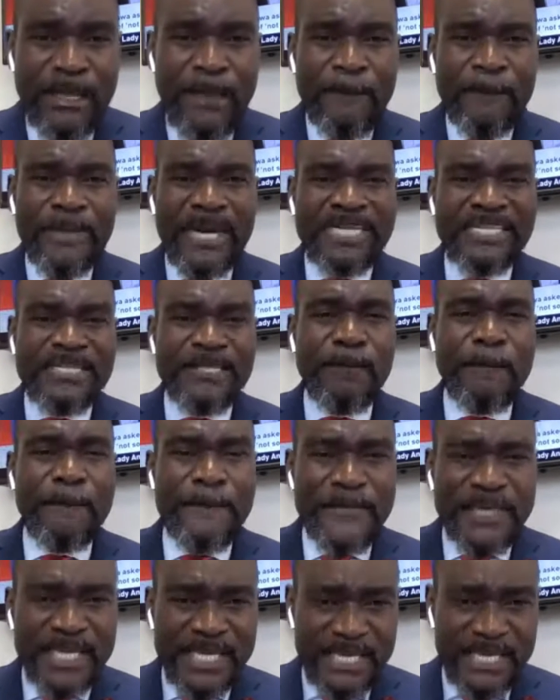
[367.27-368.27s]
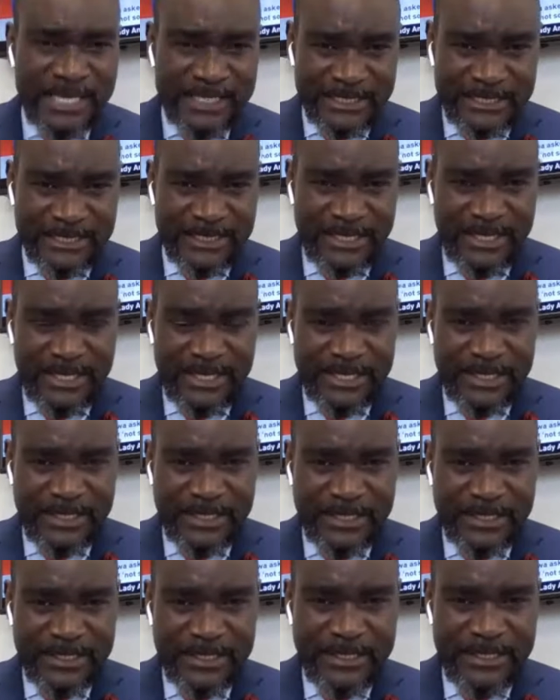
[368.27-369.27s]
But the biggest thing
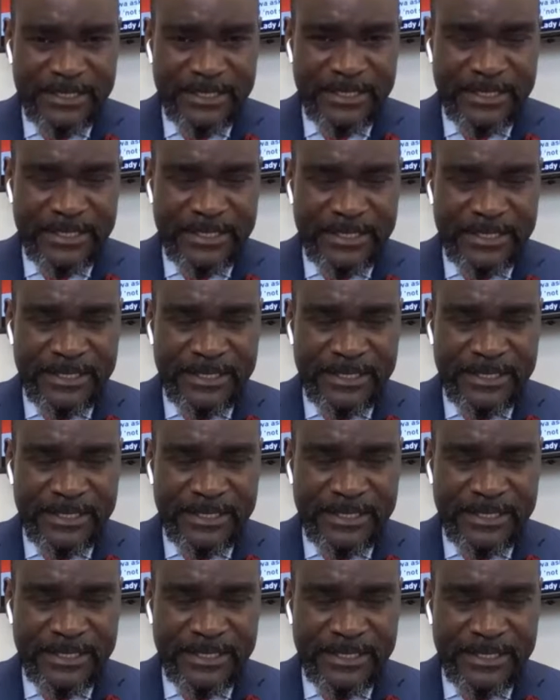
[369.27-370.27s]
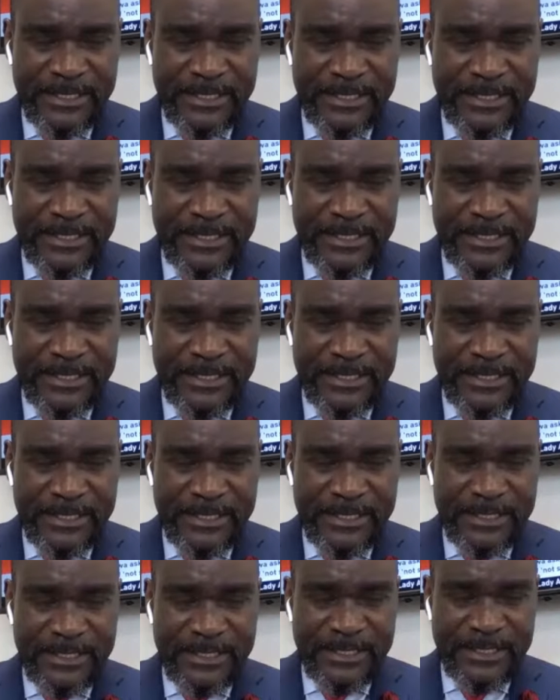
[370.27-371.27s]
is that Bill 10 is
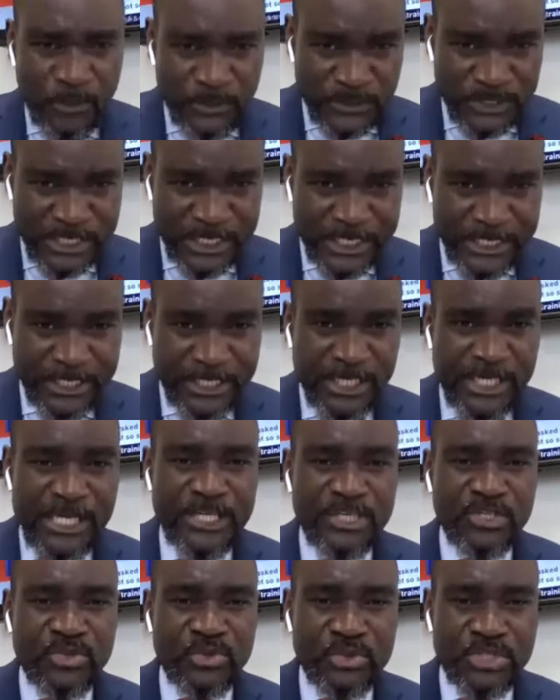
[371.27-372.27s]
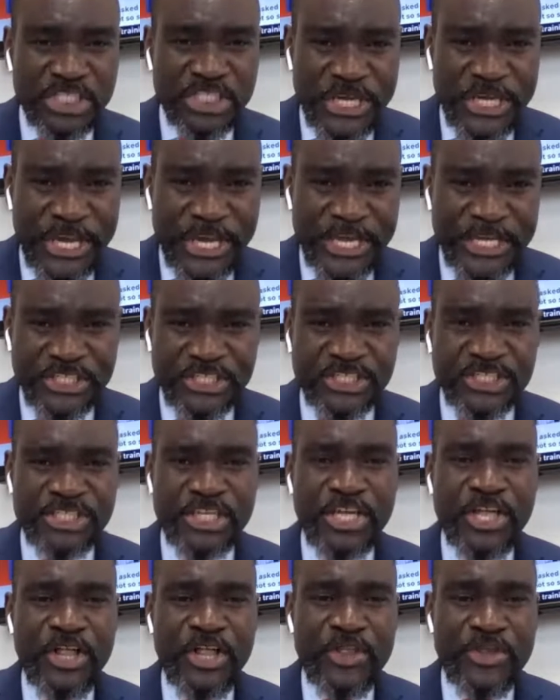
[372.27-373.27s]
proposing to
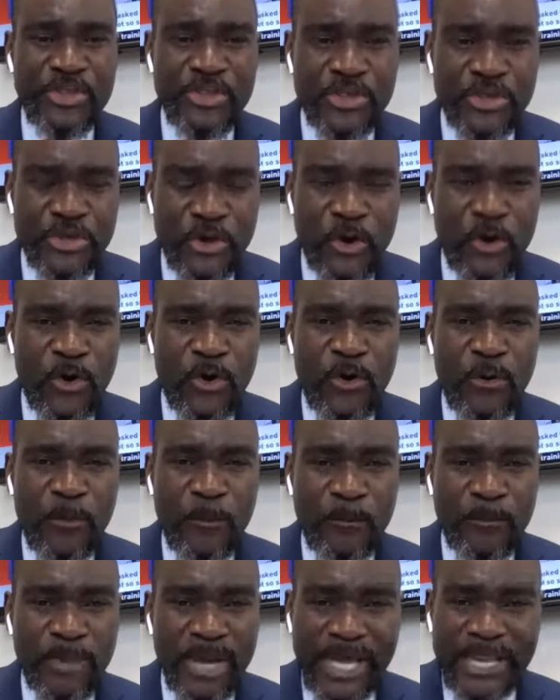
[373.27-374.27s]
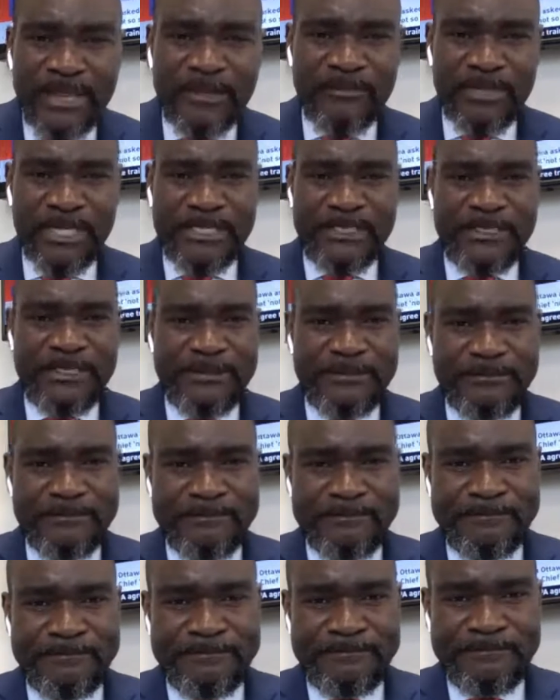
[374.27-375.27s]
change your parliament,
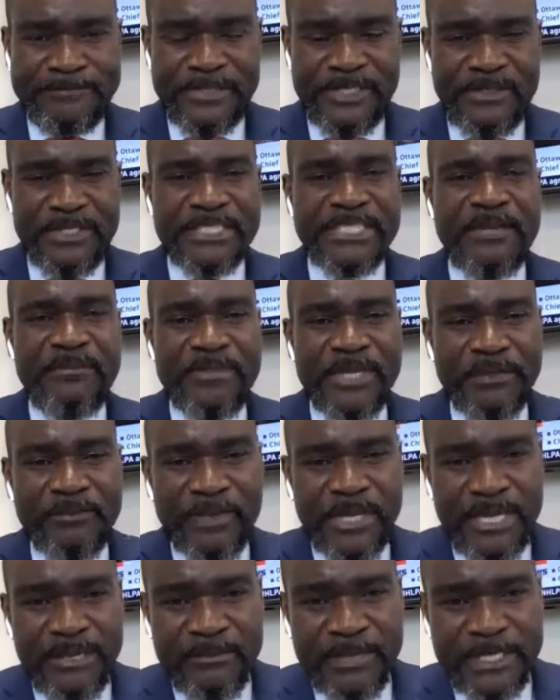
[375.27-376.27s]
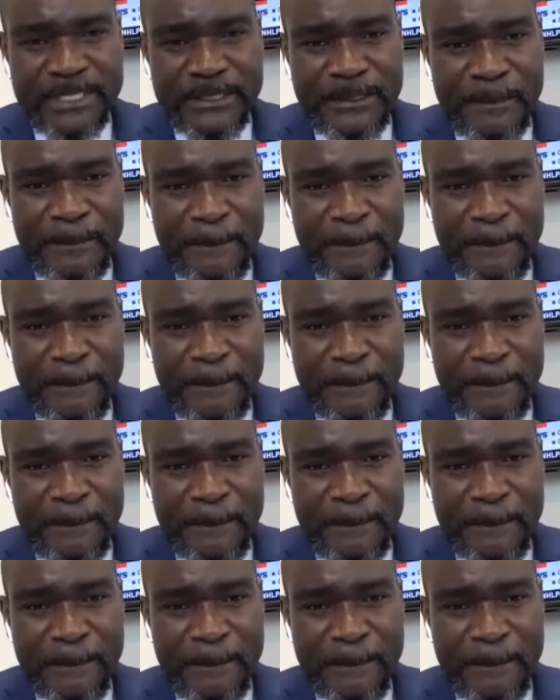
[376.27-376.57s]
the Zambian parliament.